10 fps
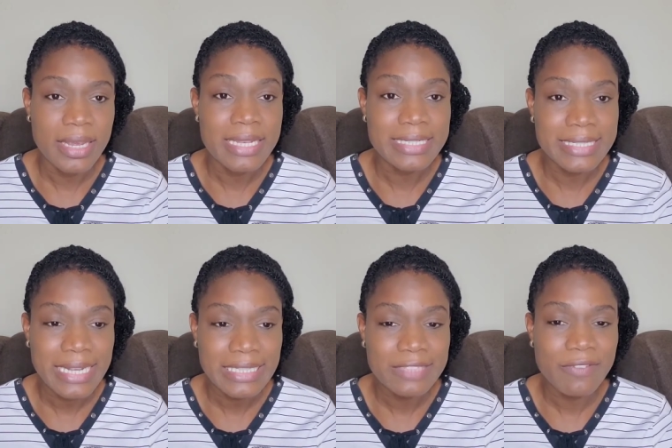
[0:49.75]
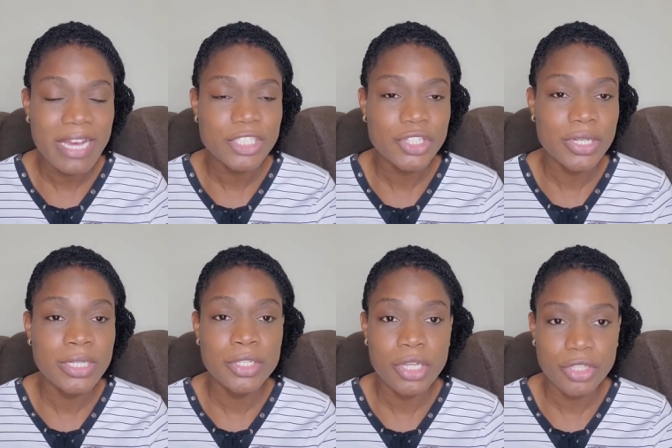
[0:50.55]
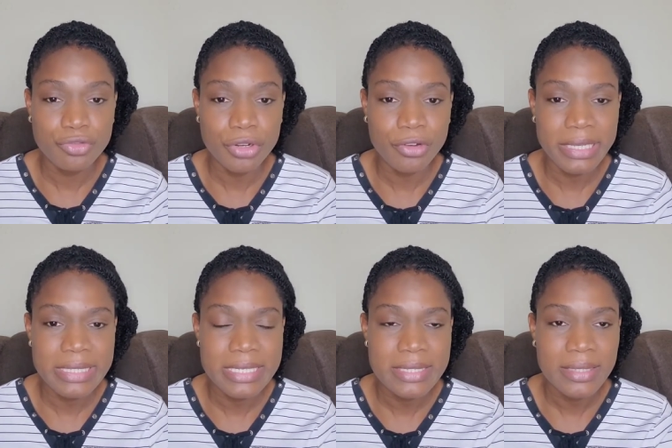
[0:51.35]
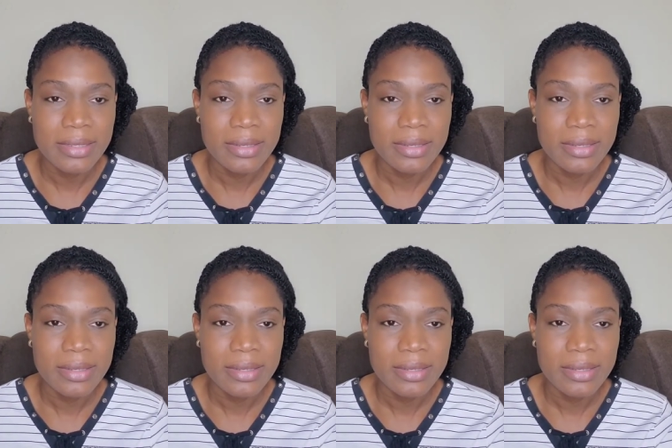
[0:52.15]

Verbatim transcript: in satisfaction, not regret.